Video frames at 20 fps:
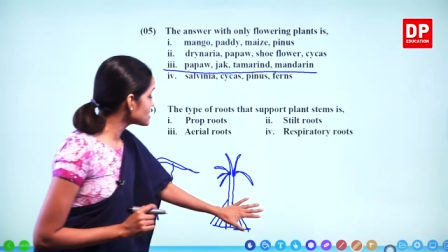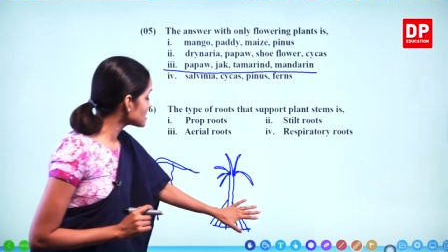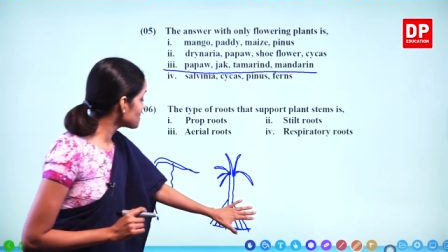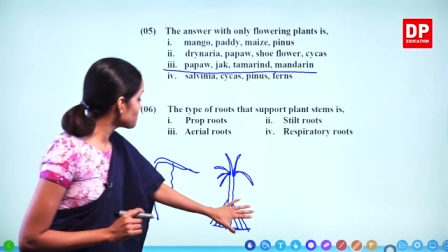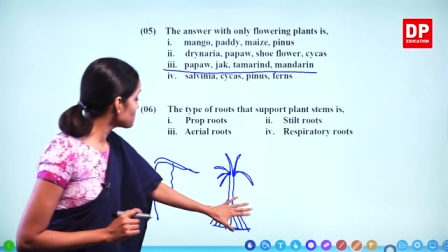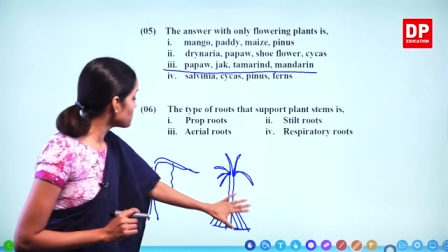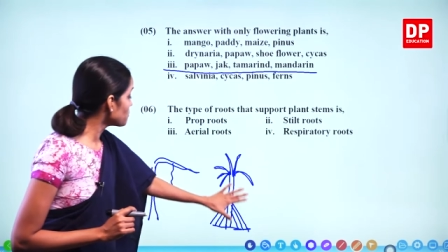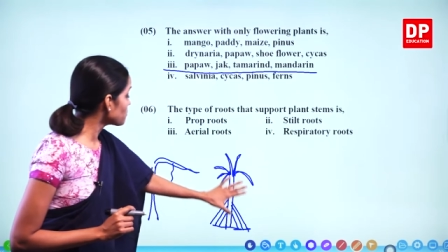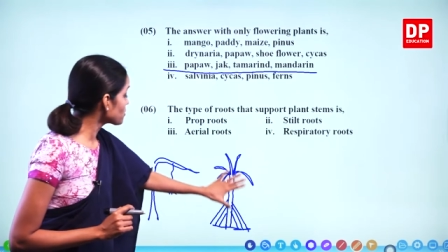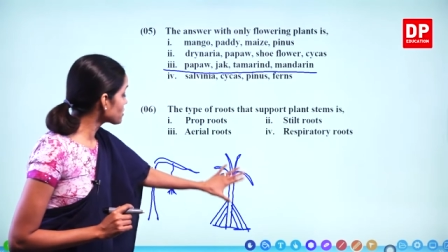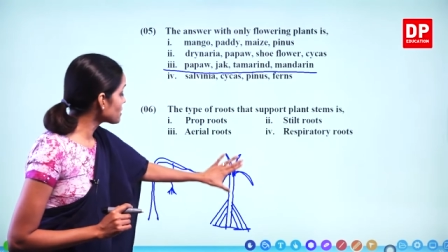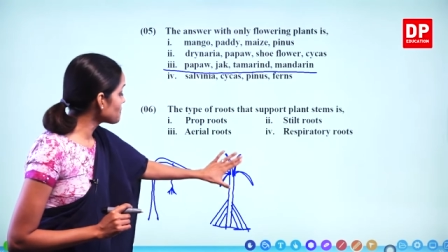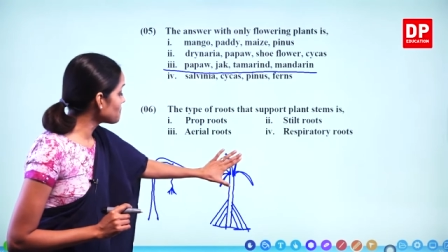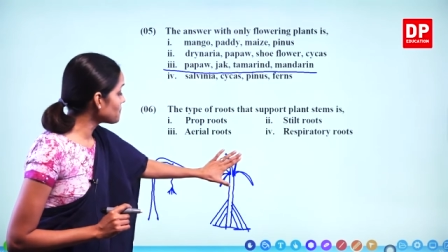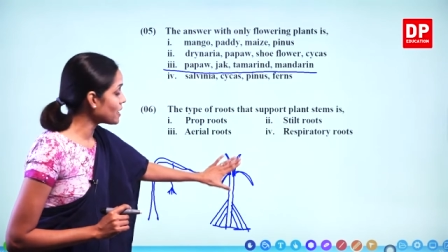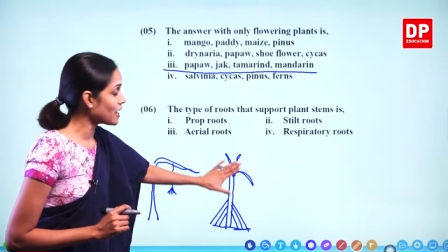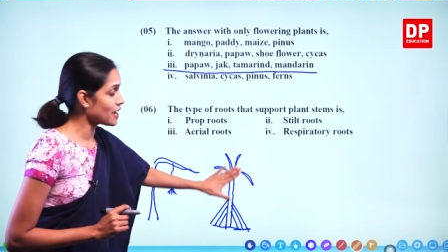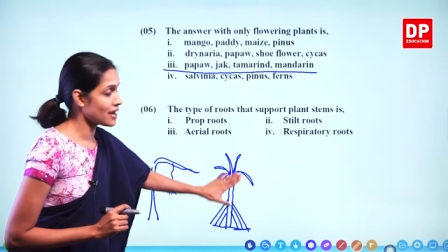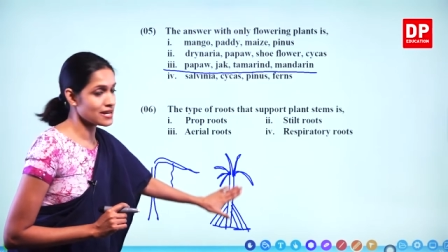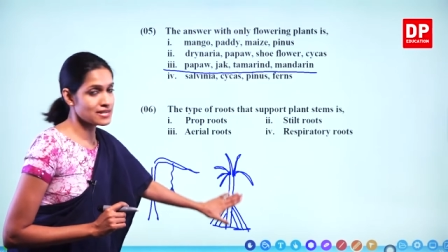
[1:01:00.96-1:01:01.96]
support the
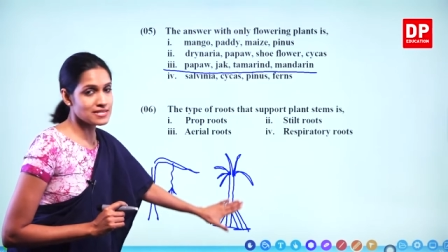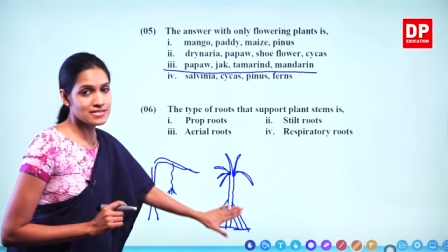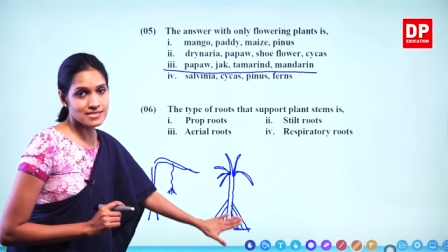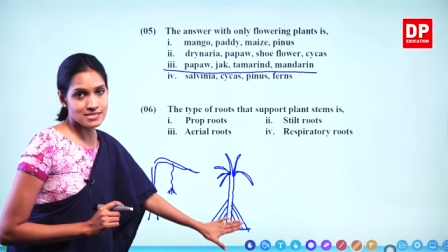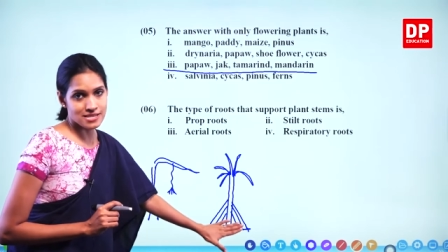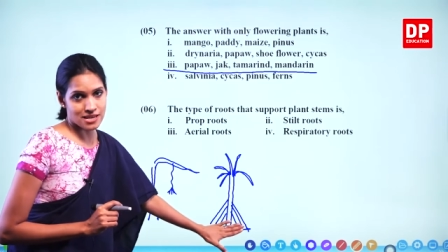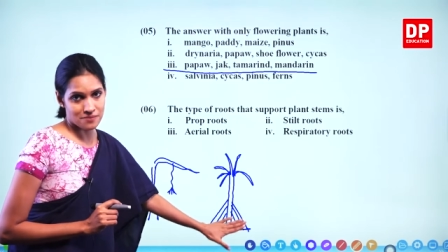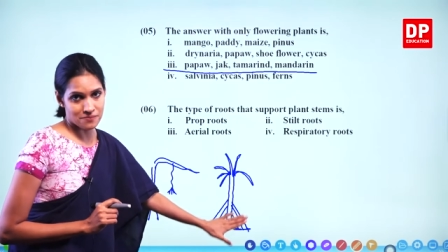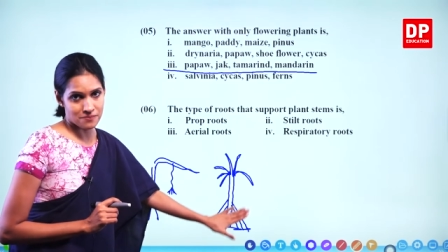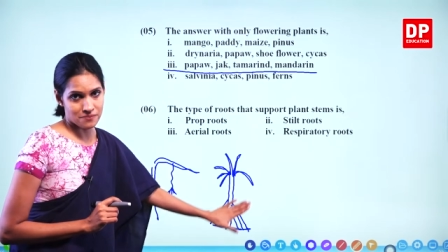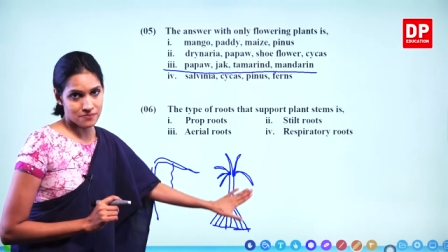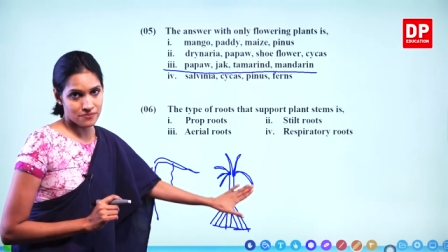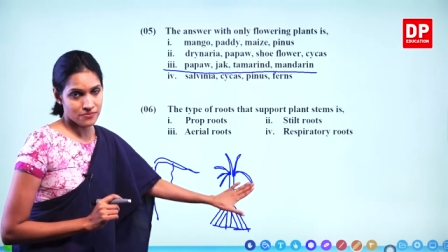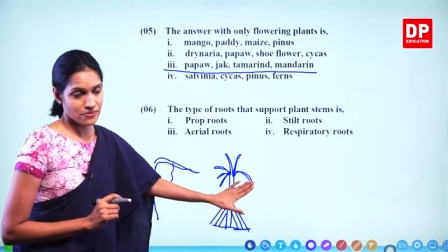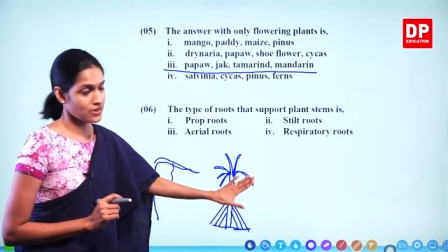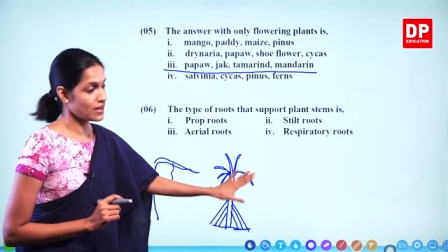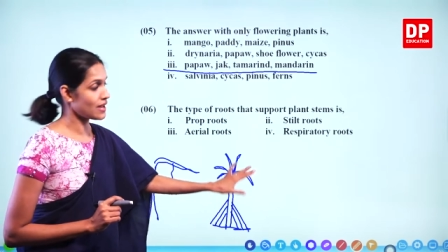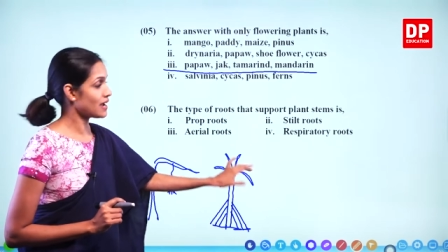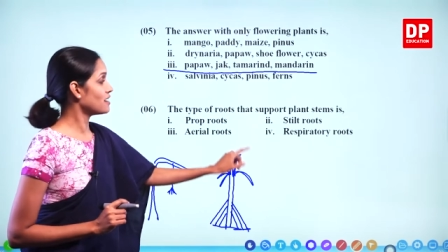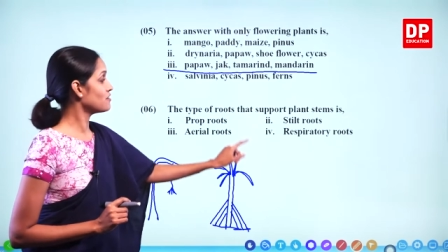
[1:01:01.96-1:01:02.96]
plant stem.
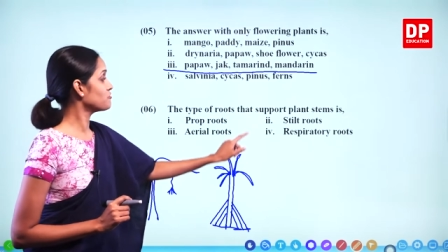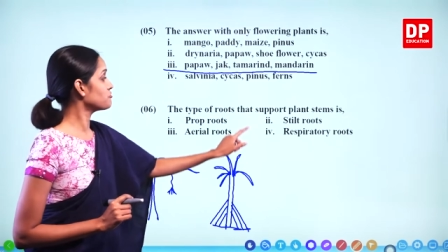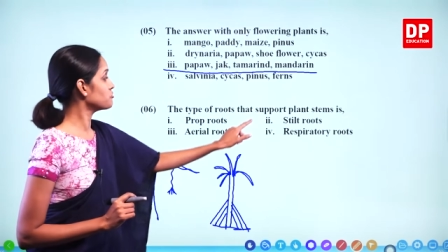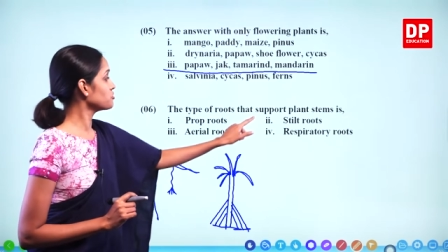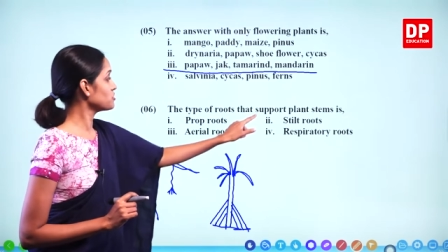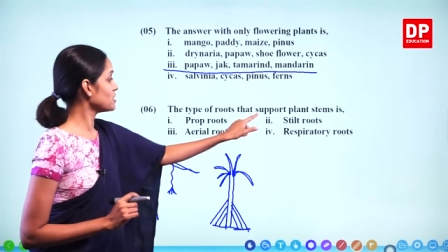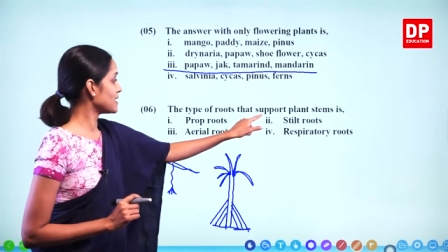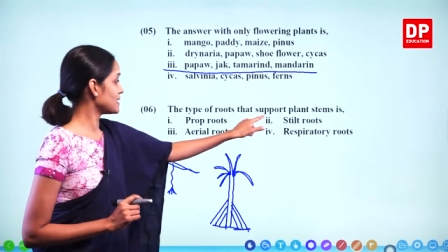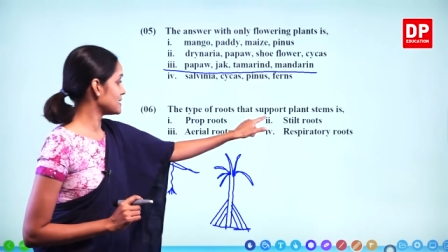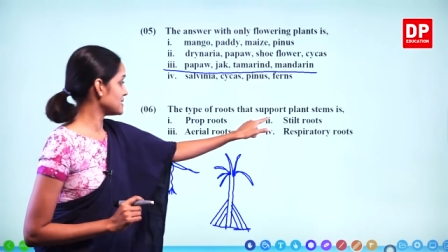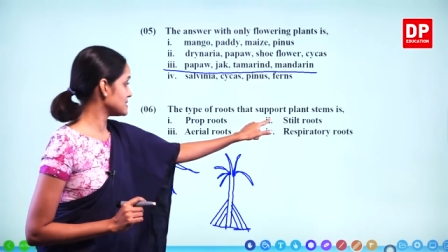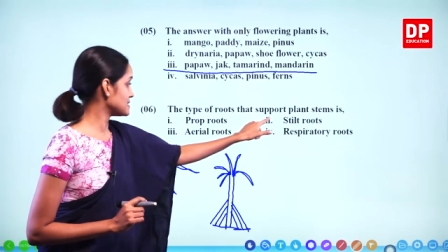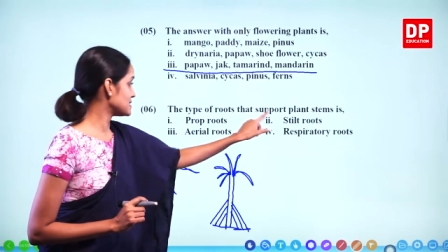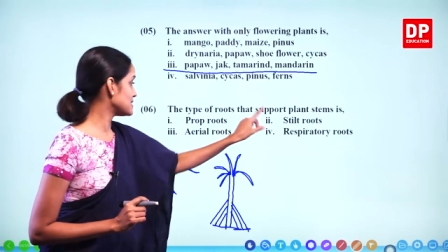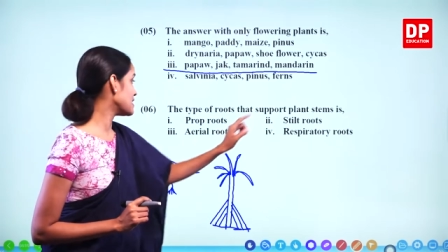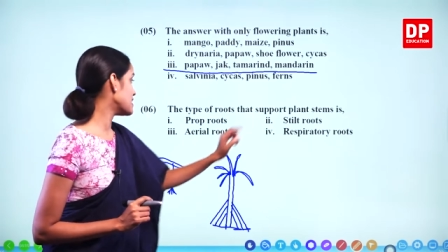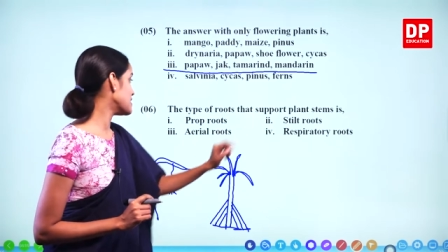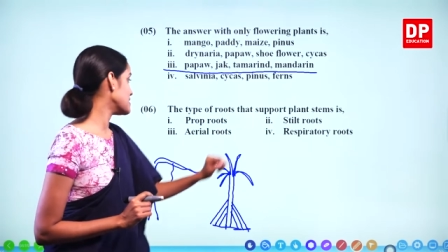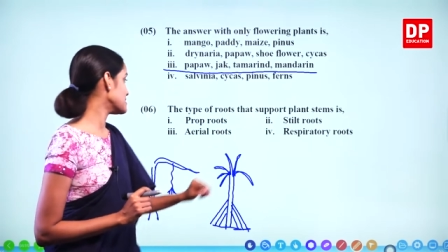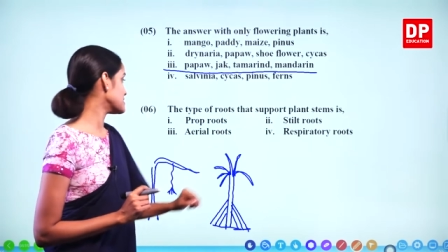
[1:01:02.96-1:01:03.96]
Therefore, that is
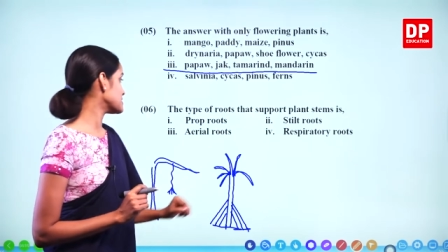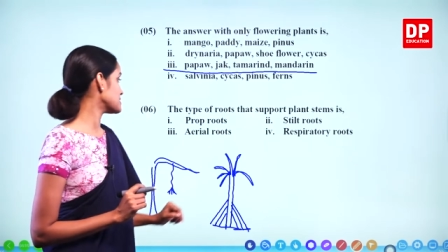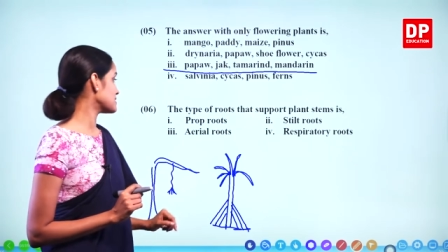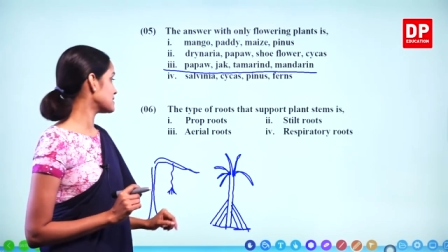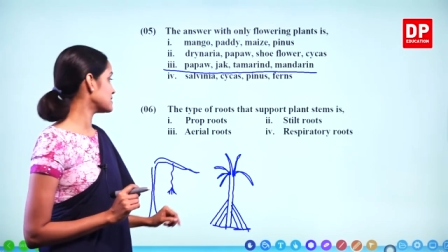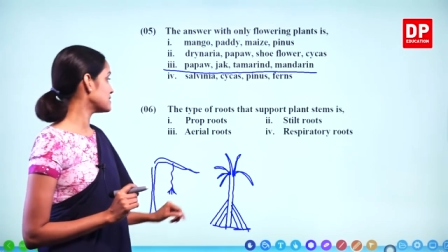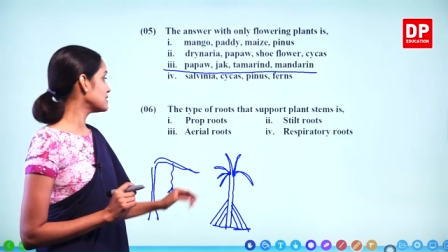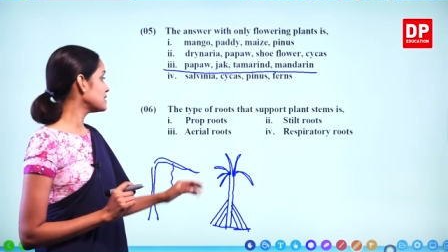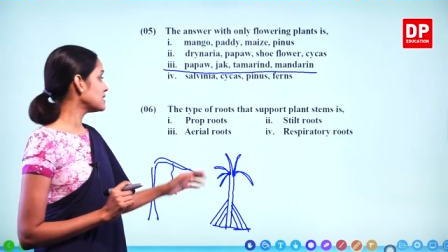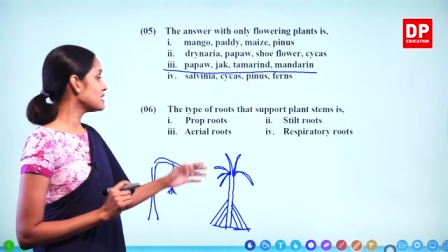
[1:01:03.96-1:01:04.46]
the answer.